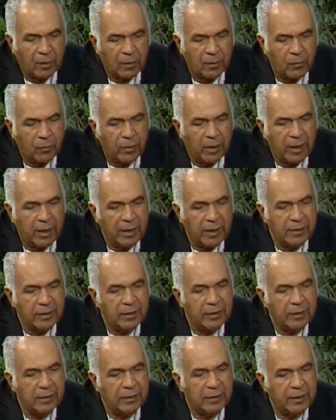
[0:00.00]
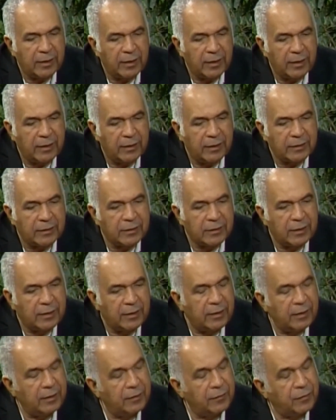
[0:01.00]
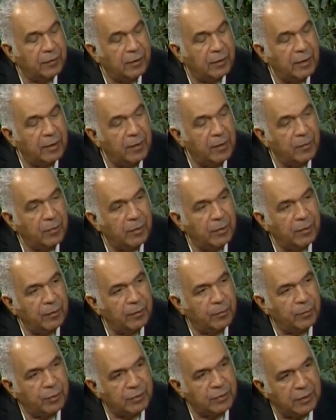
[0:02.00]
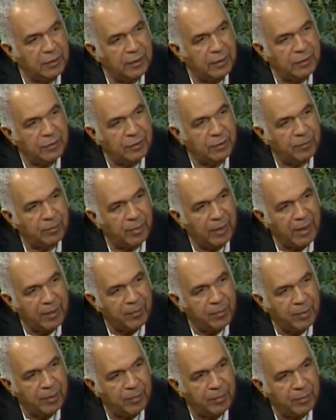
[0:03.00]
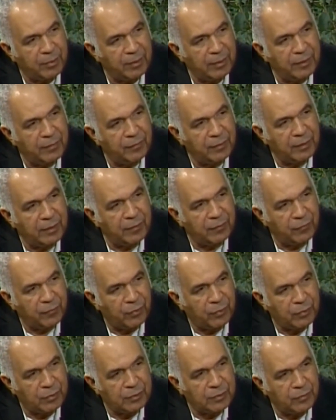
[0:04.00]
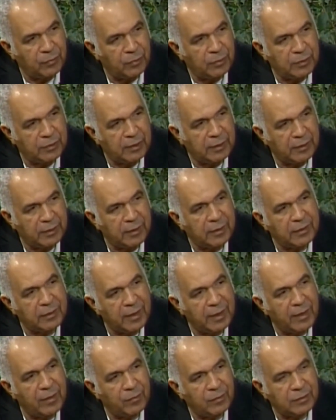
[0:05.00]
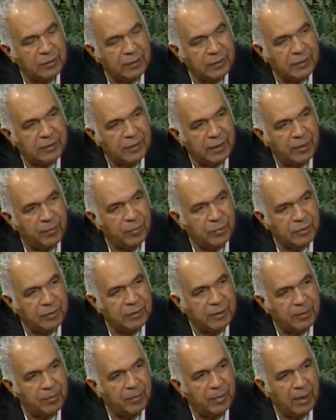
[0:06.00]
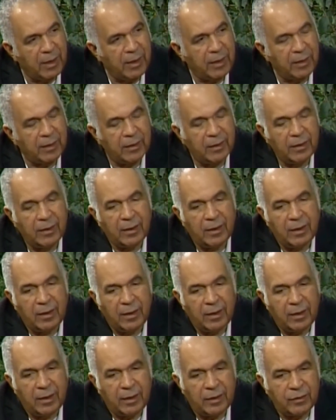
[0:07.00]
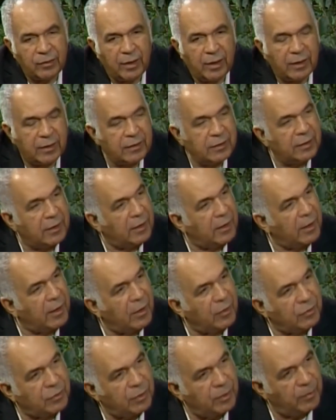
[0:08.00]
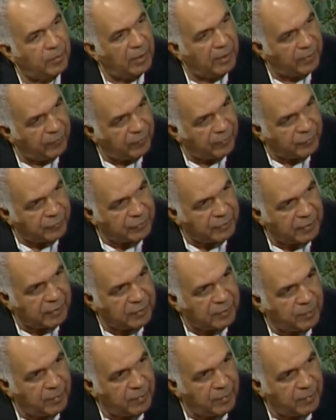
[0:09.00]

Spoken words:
we had did a study of the percentage of black people living in Ferguson, which at that time was 68% mm-hmm. black, and you had a city council, I believe, of 6